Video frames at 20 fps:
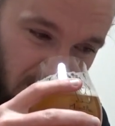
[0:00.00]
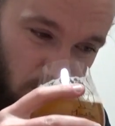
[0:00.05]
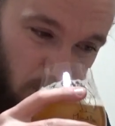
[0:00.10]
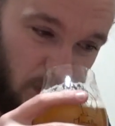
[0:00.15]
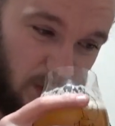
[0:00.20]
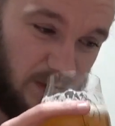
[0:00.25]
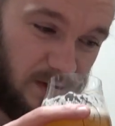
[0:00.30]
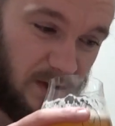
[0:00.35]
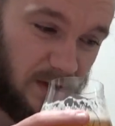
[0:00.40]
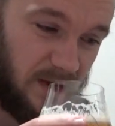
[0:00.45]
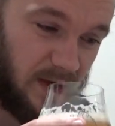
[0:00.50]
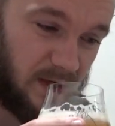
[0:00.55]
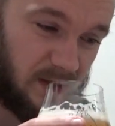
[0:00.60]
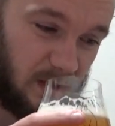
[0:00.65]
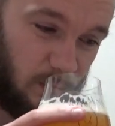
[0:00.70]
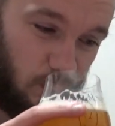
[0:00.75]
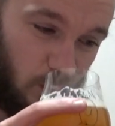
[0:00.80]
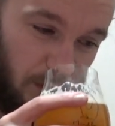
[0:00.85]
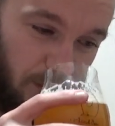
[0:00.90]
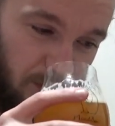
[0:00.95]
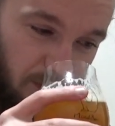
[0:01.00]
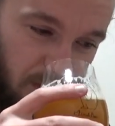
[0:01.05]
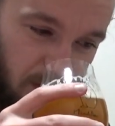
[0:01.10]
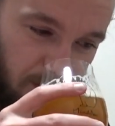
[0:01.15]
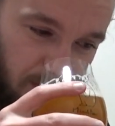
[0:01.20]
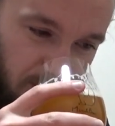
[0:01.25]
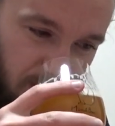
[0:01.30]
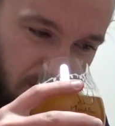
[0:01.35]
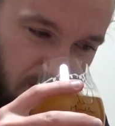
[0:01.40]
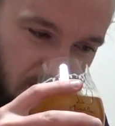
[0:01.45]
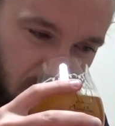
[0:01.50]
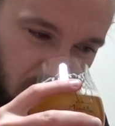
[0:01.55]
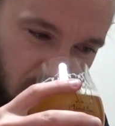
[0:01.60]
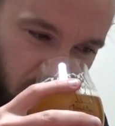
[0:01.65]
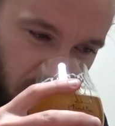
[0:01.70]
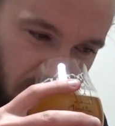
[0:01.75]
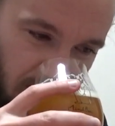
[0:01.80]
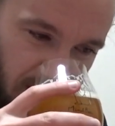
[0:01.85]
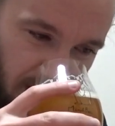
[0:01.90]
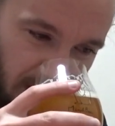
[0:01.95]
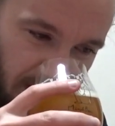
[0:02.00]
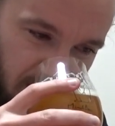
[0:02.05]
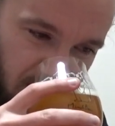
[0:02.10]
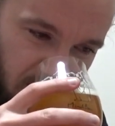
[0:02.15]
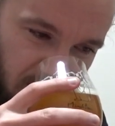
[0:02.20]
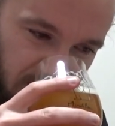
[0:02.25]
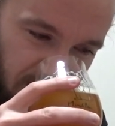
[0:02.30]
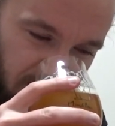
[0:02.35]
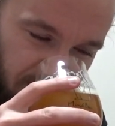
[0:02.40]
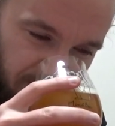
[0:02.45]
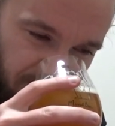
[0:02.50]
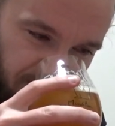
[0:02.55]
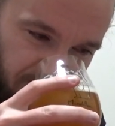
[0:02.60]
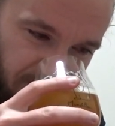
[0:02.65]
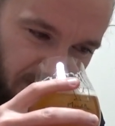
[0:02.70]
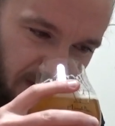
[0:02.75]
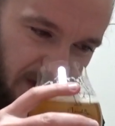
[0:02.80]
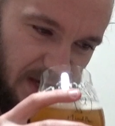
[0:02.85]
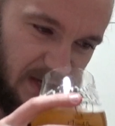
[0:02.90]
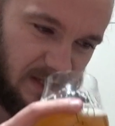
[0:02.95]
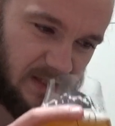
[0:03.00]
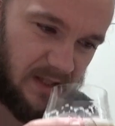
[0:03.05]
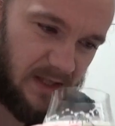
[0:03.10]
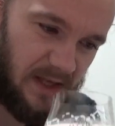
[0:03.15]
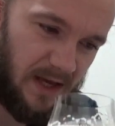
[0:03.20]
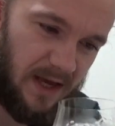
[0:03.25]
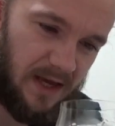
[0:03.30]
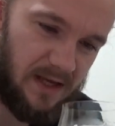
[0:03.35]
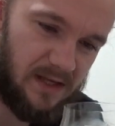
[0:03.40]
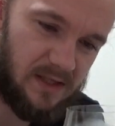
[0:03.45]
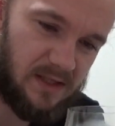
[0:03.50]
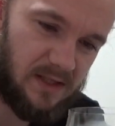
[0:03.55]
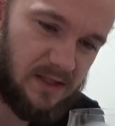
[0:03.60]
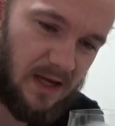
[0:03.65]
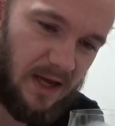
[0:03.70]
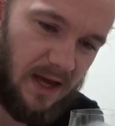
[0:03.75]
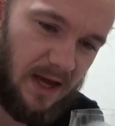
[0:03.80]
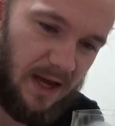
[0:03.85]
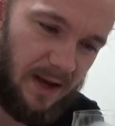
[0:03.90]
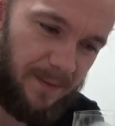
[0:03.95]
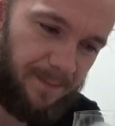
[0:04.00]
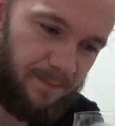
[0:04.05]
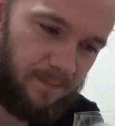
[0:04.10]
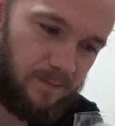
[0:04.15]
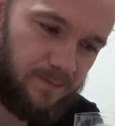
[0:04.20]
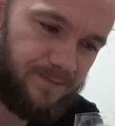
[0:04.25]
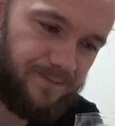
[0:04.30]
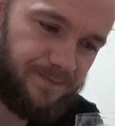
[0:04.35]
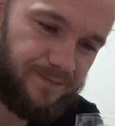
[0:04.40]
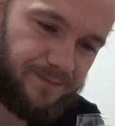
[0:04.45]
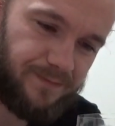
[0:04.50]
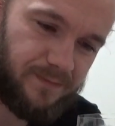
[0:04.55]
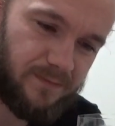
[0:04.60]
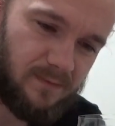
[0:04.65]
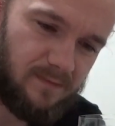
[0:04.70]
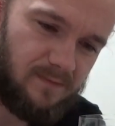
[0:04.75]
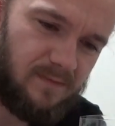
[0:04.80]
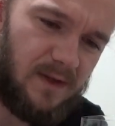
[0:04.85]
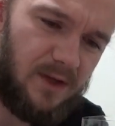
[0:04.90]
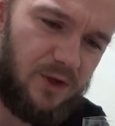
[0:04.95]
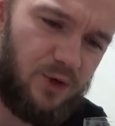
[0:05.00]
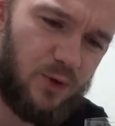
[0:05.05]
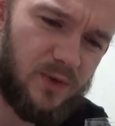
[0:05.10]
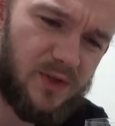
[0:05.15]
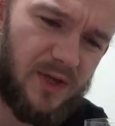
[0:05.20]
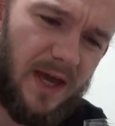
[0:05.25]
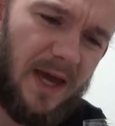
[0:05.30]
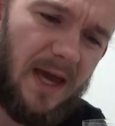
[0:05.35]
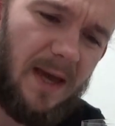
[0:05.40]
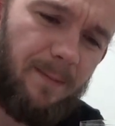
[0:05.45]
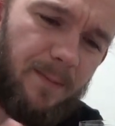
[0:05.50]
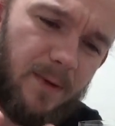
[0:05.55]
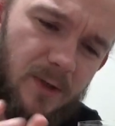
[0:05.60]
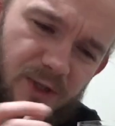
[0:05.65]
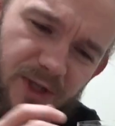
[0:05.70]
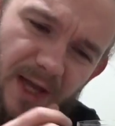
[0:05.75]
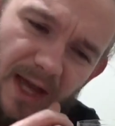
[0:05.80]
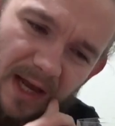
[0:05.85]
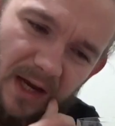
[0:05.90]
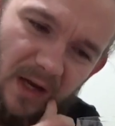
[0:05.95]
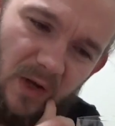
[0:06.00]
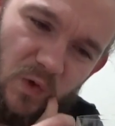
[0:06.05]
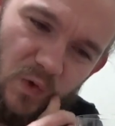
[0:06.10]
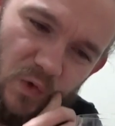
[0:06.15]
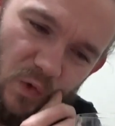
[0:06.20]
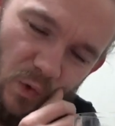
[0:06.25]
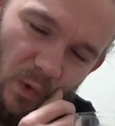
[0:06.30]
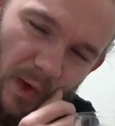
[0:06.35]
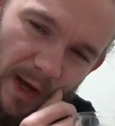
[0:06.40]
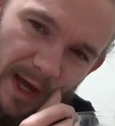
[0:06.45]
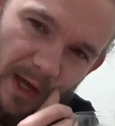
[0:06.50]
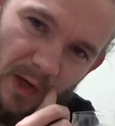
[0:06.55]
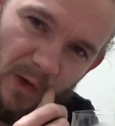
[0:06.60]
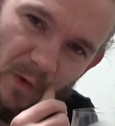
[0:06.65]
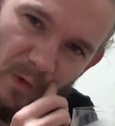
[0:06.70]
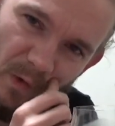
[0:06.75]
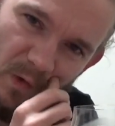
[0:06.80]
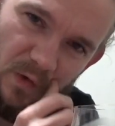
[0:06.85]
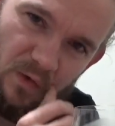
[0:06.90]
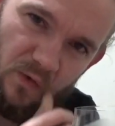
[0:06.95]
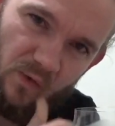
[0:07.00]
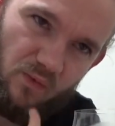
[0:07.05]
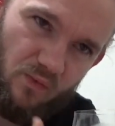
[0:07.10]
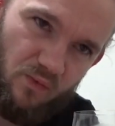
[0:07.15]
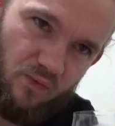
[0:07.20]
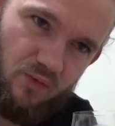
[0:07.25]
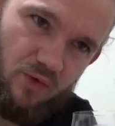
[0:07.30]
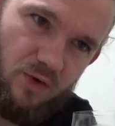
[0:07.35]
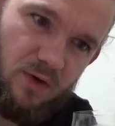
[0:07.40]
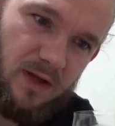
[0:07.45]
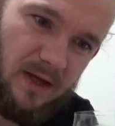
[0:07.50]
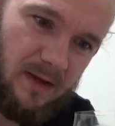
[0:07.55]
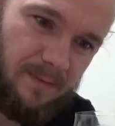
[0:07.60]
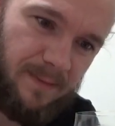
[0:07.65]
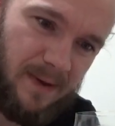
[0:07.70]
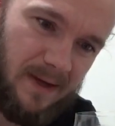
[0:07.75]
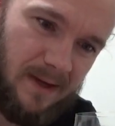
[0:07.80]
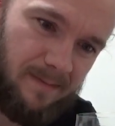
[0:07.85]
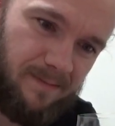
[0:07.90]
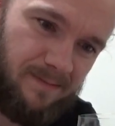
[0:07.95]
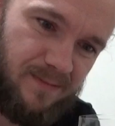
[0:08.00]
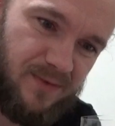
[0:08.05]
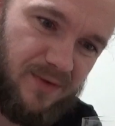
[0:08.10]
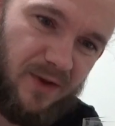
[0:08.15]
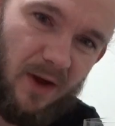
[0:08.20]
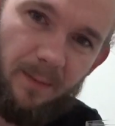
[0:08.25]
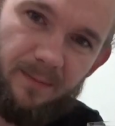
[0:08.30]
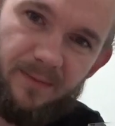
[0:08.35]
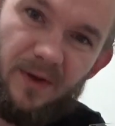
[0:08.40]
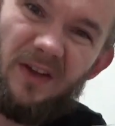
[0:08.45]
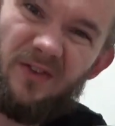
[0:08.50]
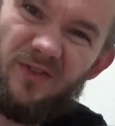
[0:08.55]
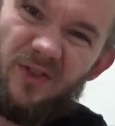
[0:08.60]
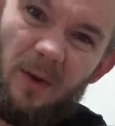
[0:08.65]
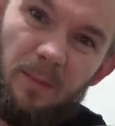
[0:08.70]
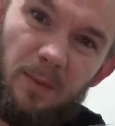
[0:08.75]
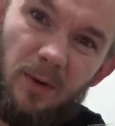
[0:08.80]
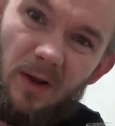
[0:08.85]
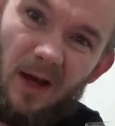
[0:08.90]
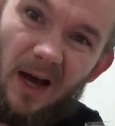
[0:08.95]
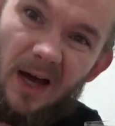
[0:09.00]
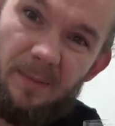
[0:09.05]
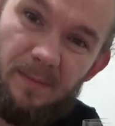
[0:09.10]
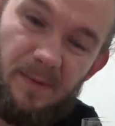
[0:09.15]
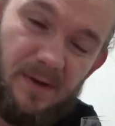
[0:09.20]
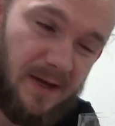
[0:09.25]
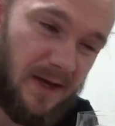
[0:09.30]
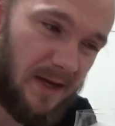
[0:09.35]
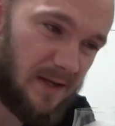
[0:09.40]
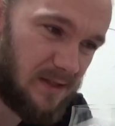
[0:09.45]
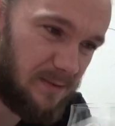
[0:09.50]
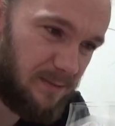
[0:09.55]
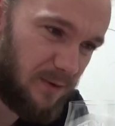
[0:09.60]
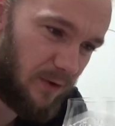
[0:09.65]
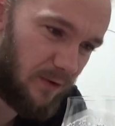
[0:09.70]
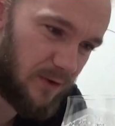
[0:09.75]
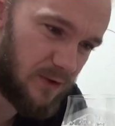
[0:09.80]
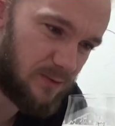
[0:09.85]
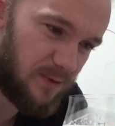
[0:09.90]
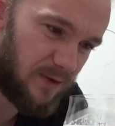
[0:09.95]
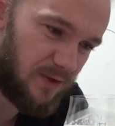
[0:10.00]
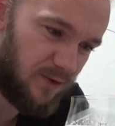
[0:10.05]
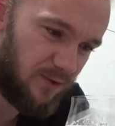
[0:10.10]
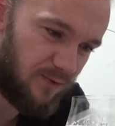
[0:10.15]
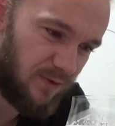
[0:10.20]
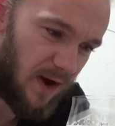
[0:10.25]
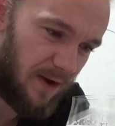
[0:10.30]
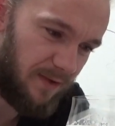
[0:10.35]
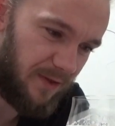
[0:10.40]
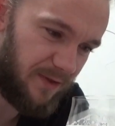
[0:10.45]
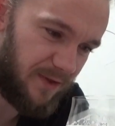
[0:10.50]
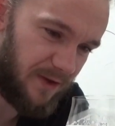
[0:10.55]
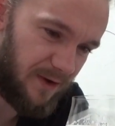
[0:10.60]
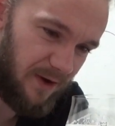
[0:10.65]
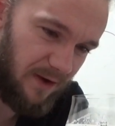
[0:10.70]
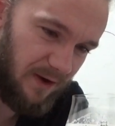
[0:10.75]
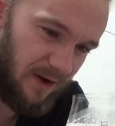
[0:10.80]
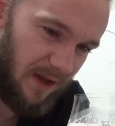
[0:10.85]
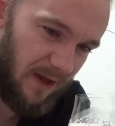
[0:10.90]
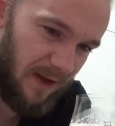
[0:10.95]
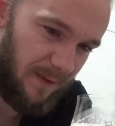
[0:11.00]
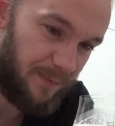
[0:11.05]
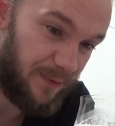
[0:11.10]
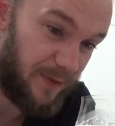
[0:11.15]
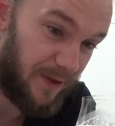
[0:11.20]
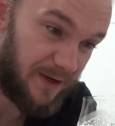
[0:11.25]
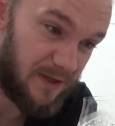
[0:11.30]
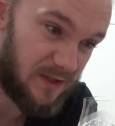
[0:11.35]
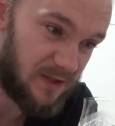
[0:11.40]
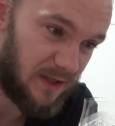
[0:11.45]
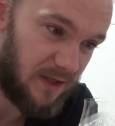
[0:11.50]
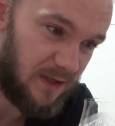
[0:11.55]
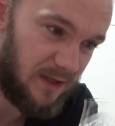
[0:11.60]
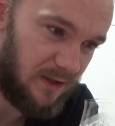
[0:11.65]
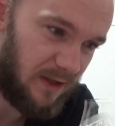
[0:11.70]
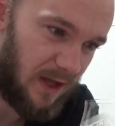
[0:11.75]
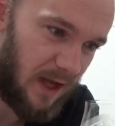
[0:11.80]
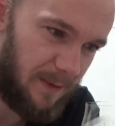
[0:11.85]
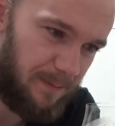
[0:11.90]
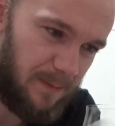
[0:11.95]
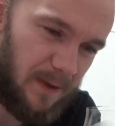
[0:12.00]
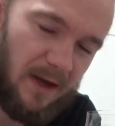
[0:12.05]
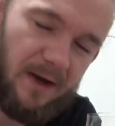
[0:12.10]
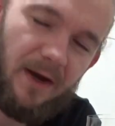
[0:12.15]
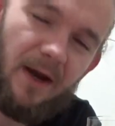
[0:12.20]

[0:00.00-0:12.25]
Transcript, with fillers: One of the things I'm wondering about this as well, actually, is that it's, um, you know, it's 8%, so it could really be dubbed a double IPA, to be honest with you, rather than um, than a single IPA.